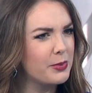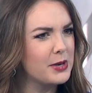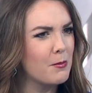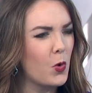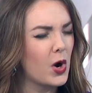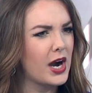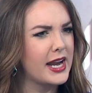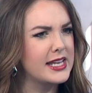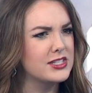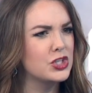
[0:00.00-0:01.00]
bit more
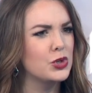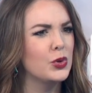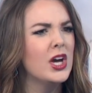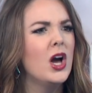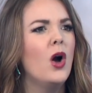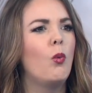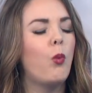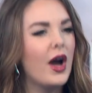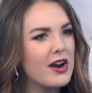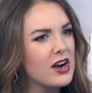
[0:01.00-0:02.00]
into
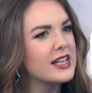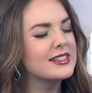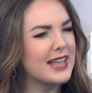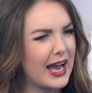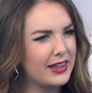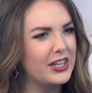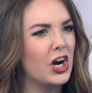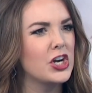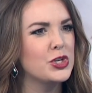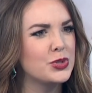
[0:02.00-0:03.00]
what exactly
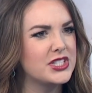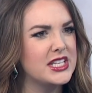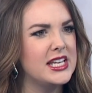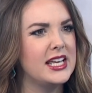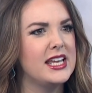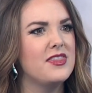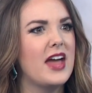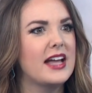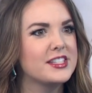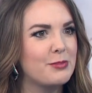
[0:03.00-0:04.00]
are you seeing in
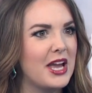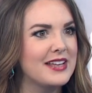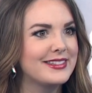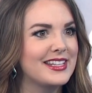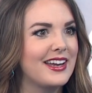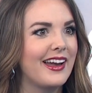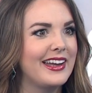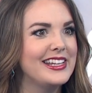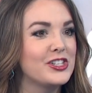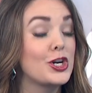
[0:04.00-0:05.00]
that space
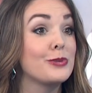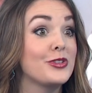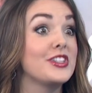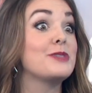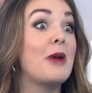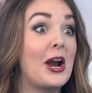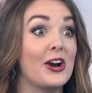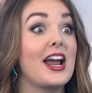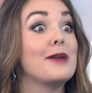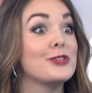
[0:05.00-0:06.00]
in terms of this
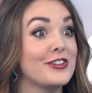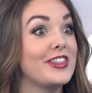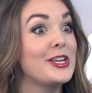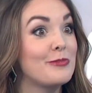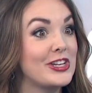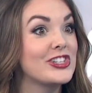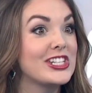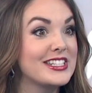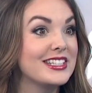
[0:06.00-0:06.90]
paradigm shift that you mentioned.